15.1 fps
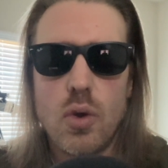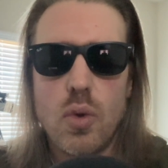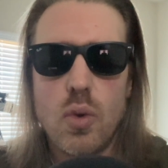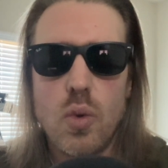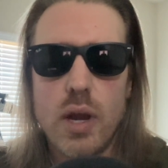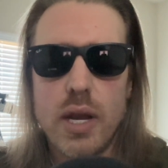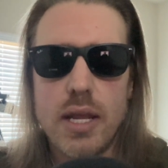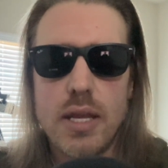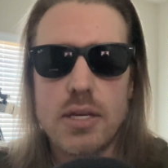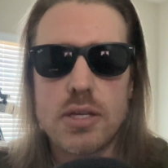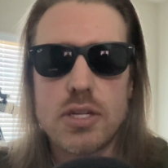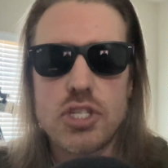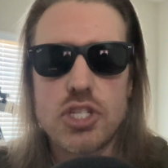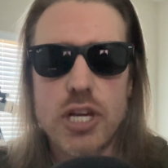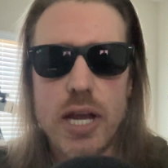We need to
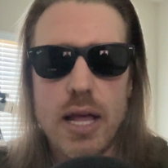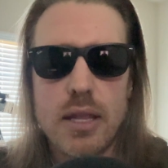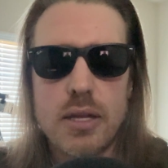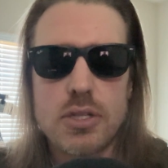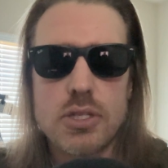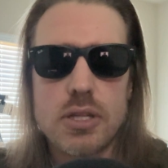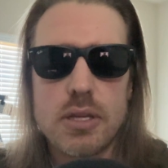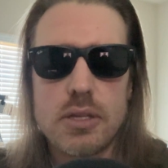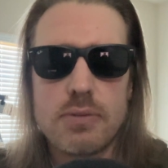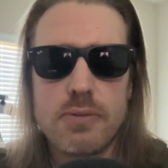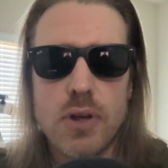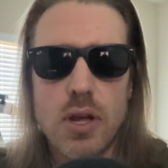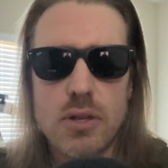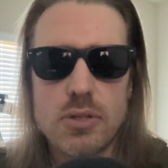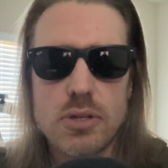challenge these
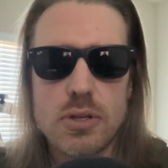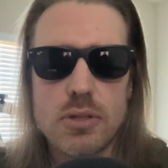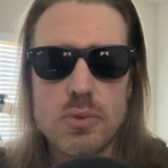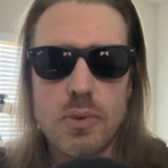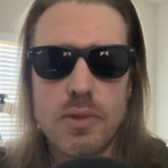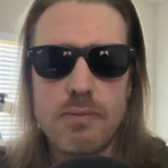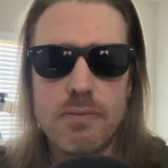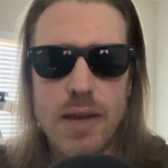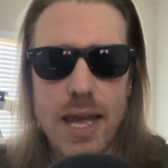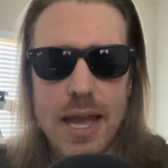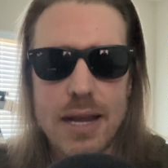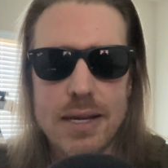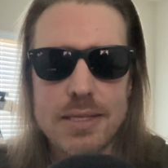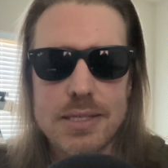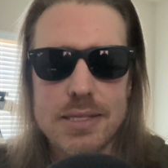falsehoods with
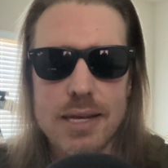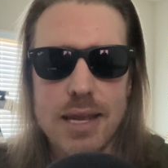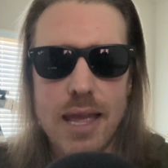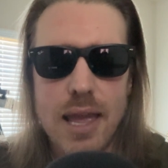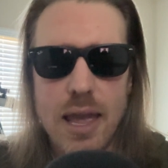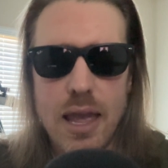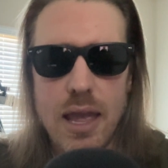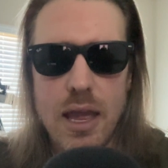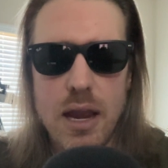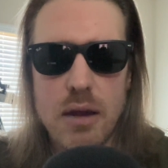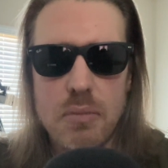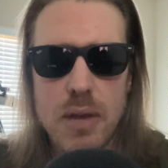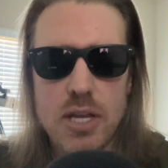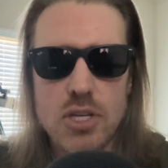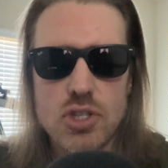facts and
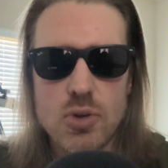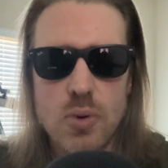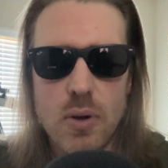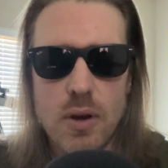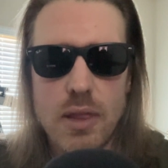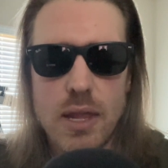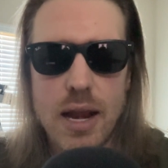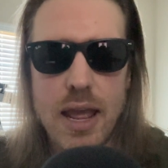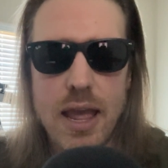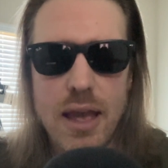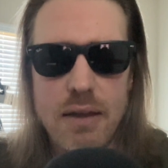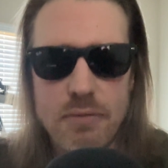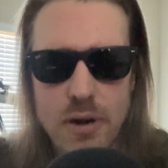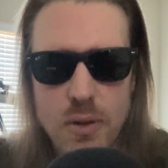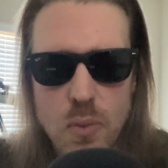make sure that
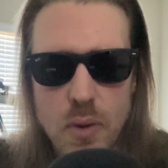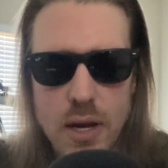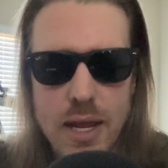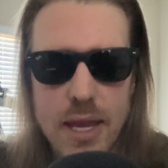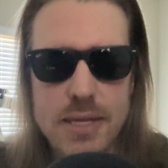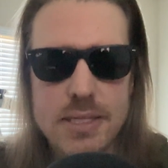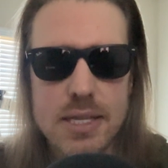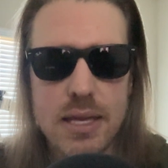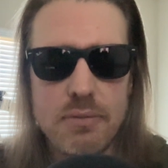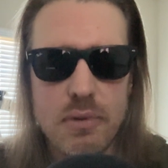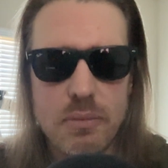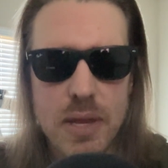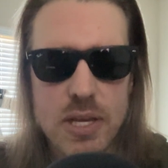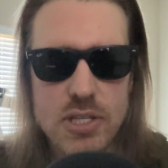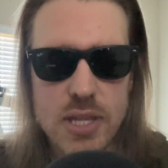everyone has the
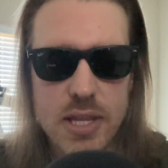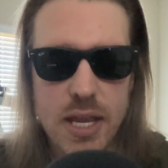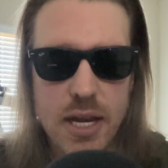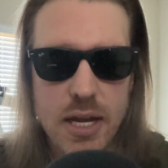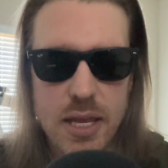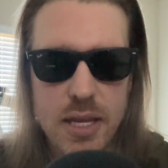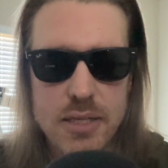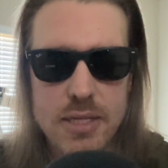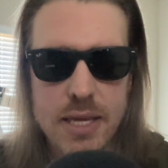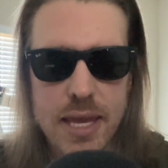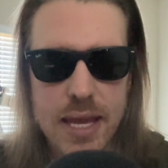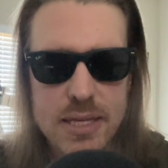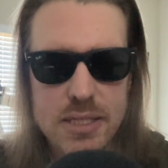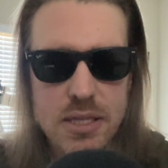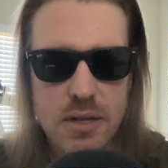information they need to
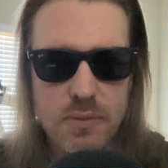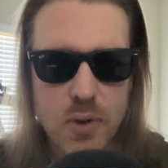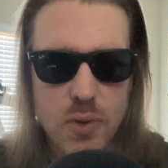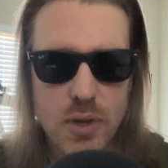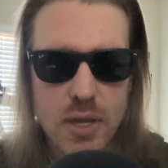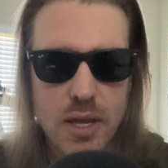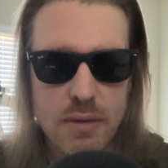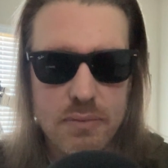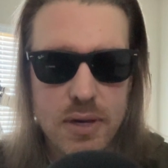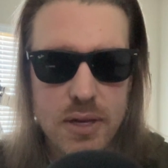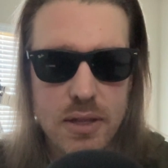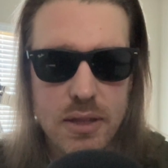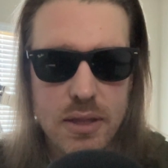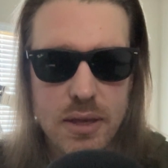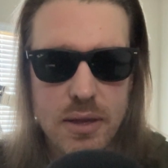cast their vote
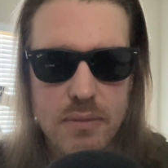confidently.